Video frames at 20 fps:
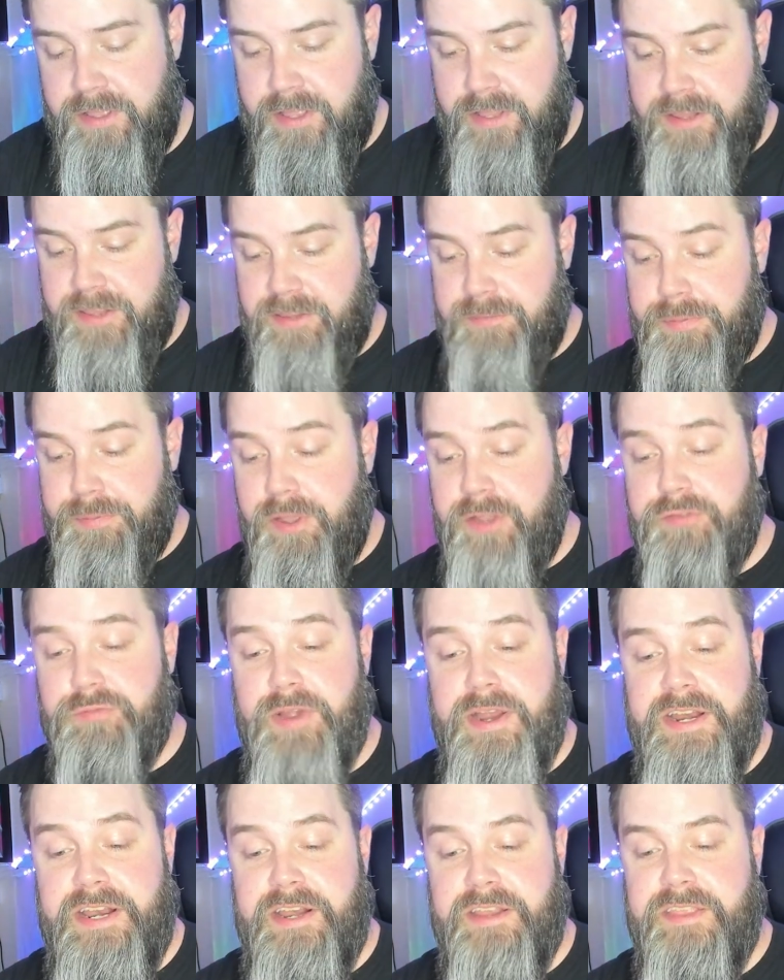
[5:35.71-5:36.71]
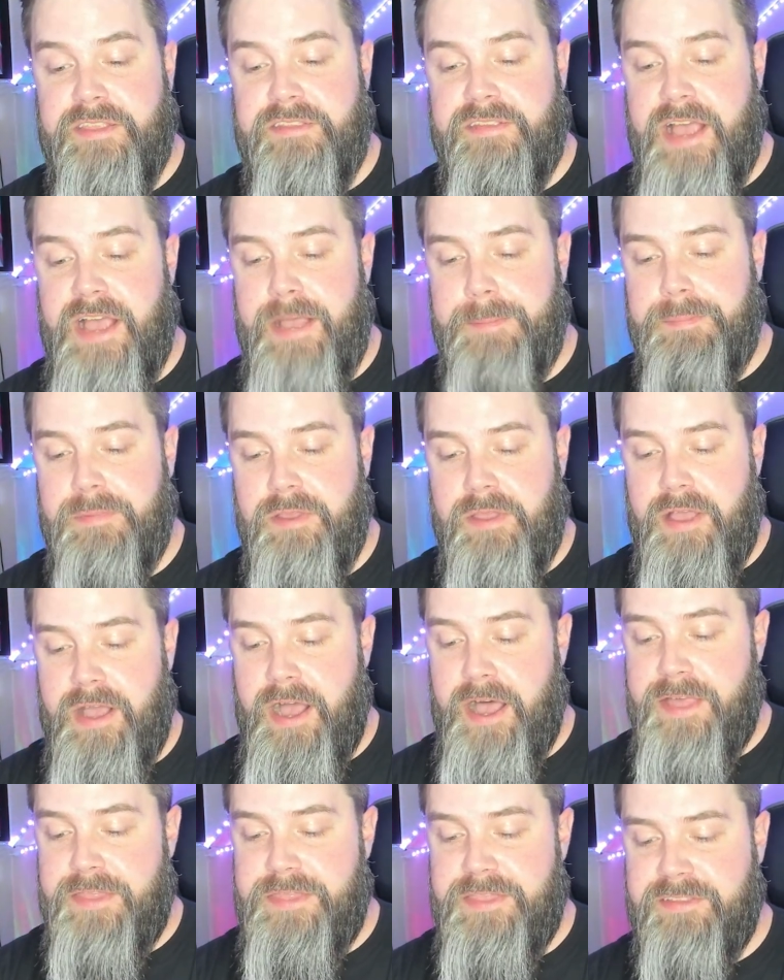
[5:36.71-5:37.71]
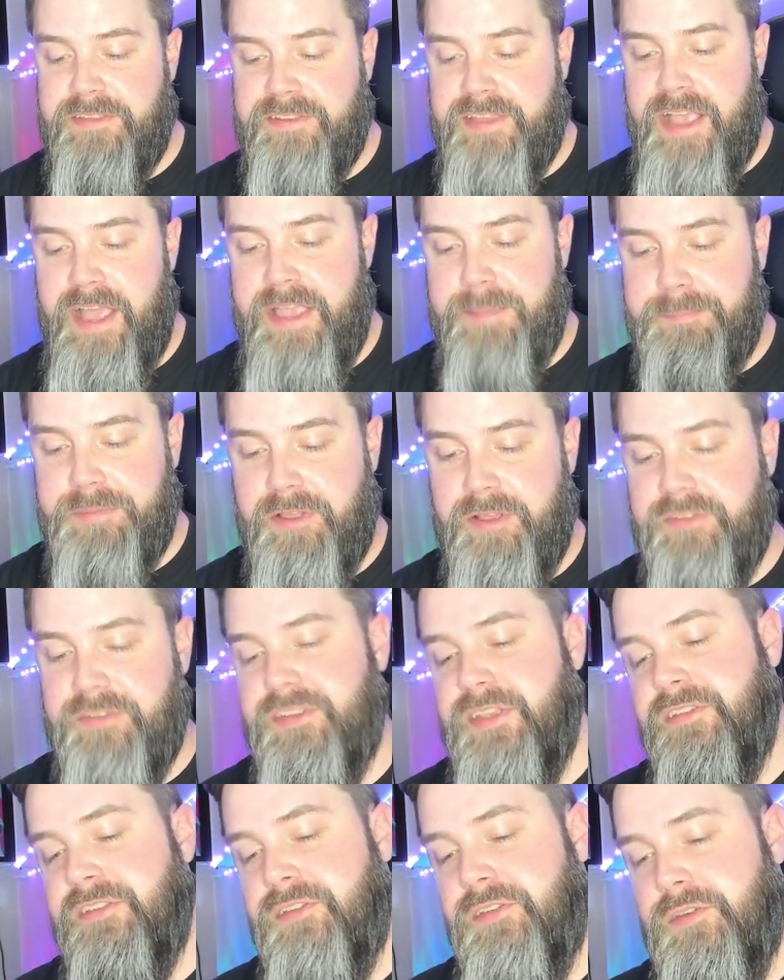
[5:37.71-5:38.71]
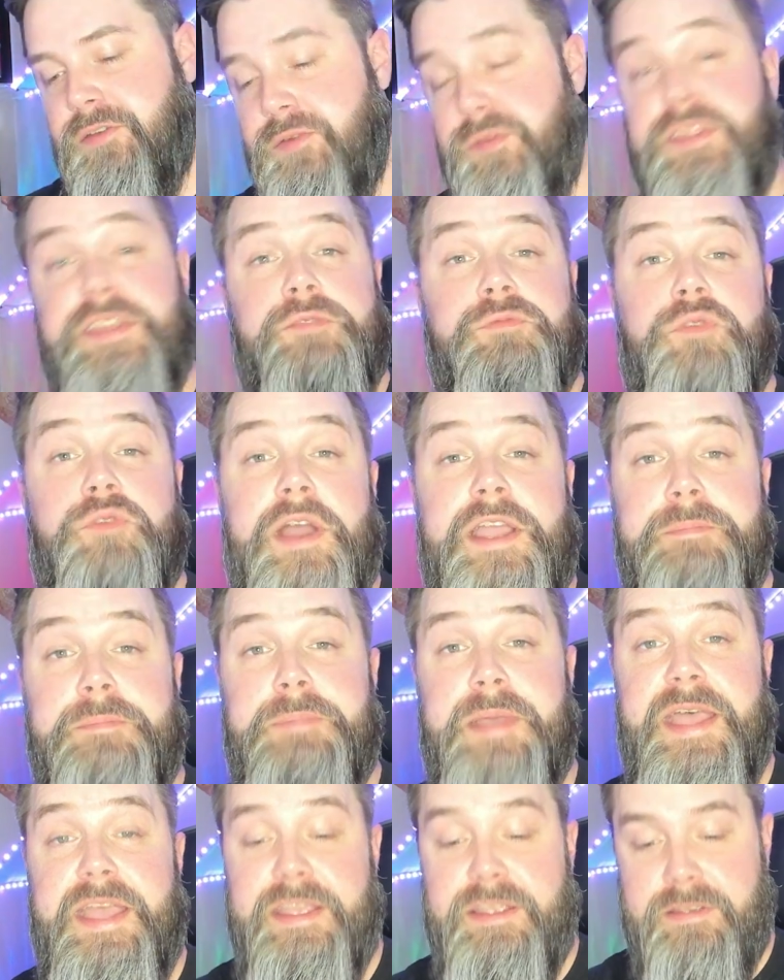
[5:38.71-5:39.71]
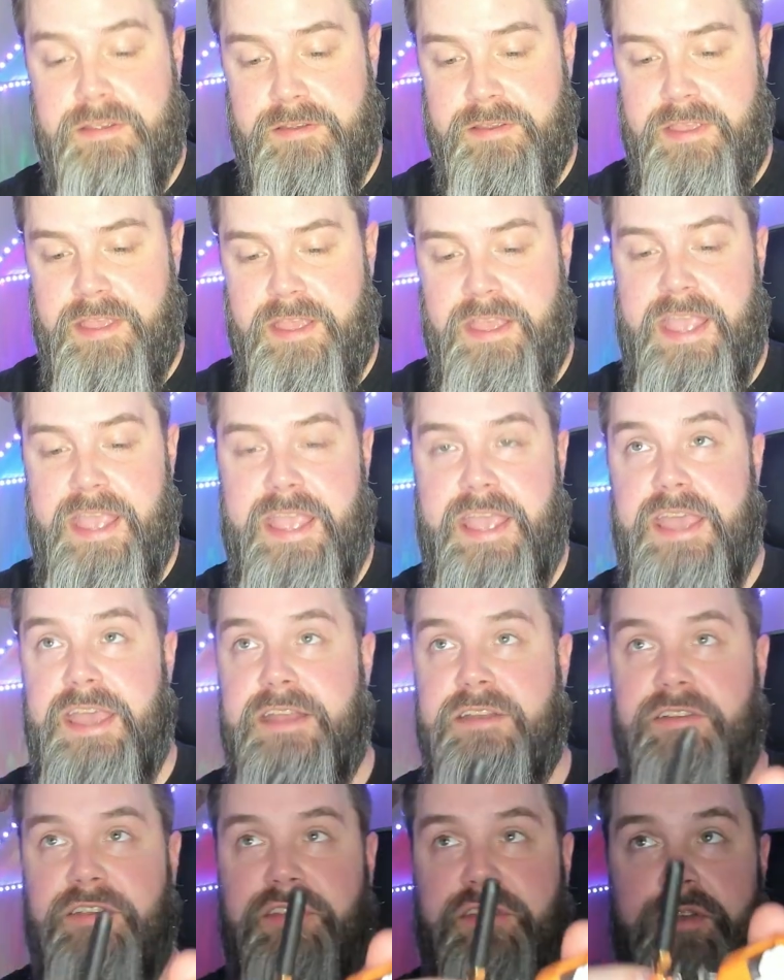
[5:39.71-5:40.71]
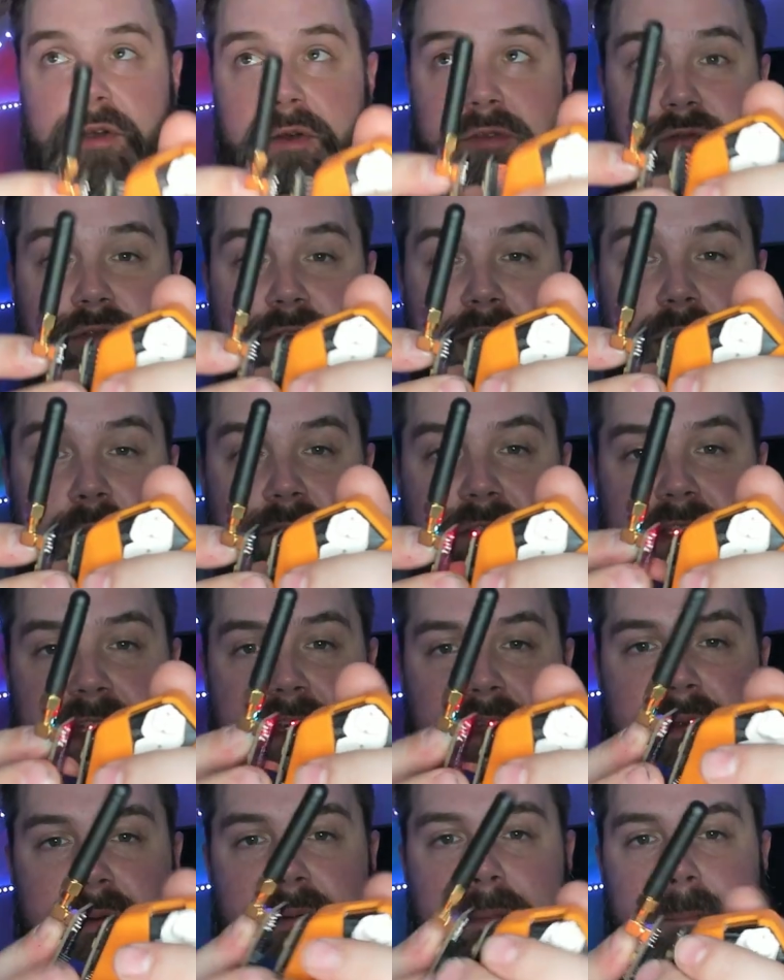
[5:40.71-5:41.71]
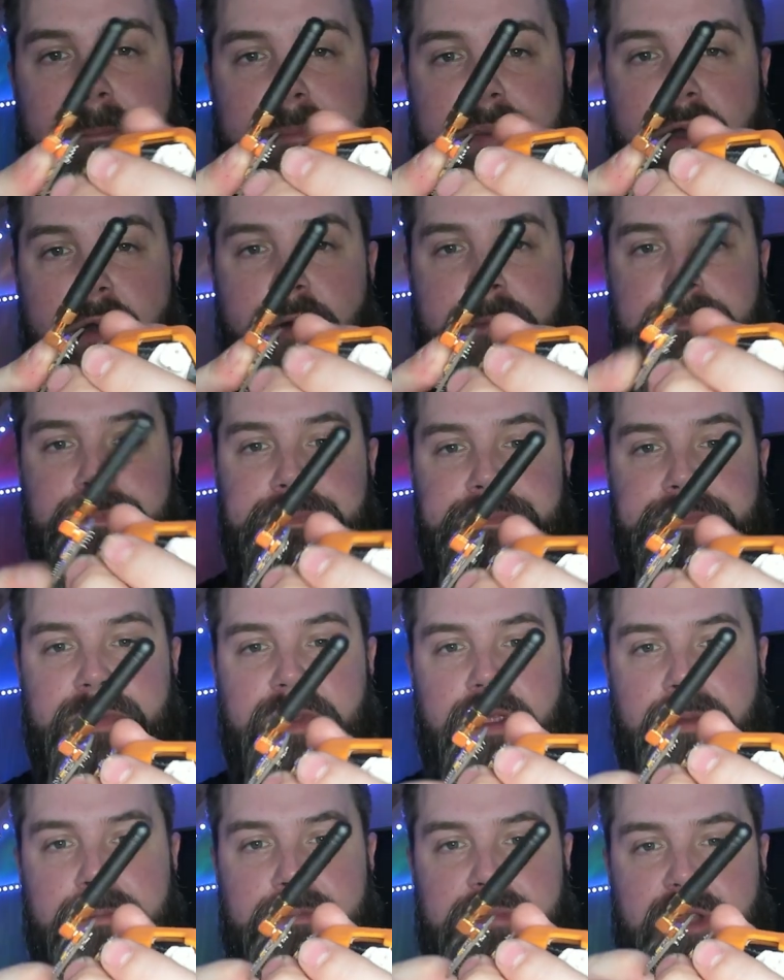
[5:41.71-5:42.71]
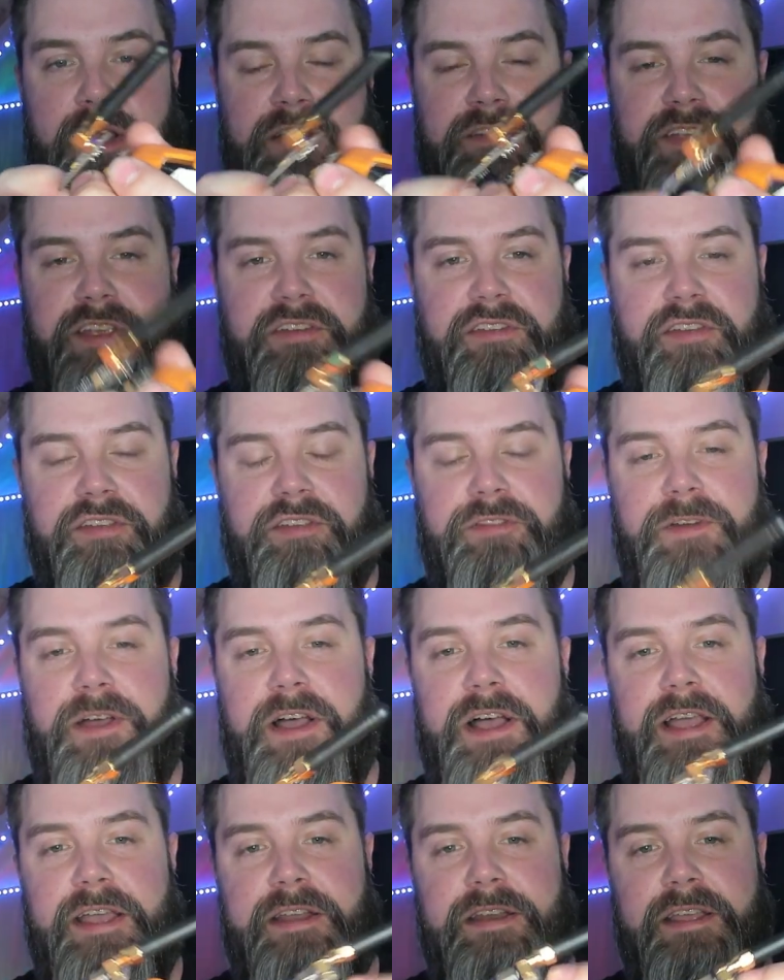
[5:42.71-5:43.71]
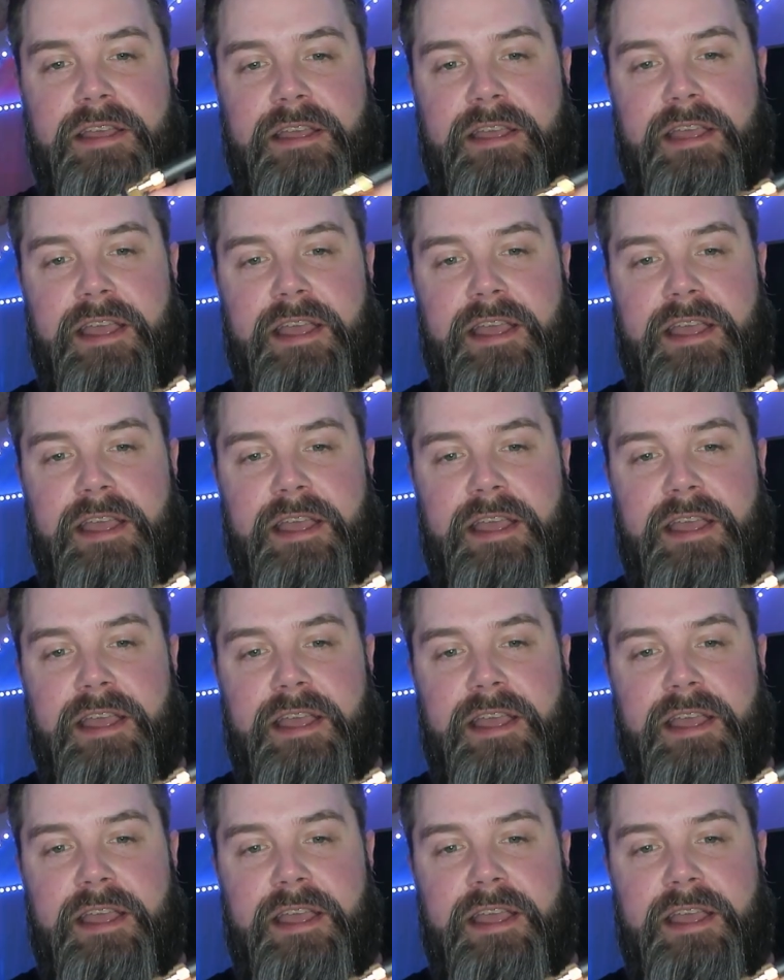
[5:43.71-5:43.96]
This plugs right into the top. On this guy, it plugs into the right bank and just goes right over here. Boom, plugs in just fine.